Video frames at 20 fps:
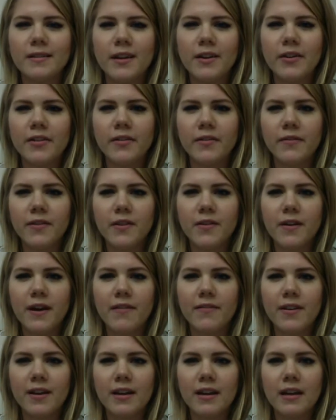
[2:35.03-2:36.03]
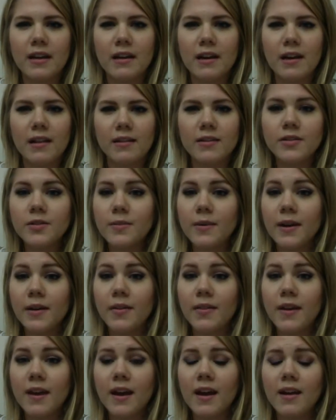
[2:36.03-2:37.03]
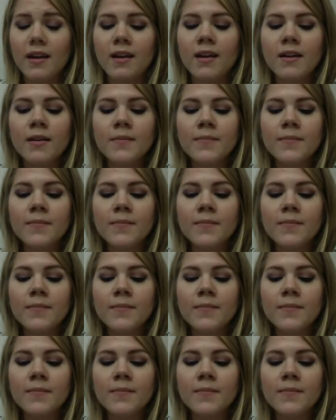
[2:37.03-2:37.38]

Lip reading: And I don't know if you have any knowledge about that.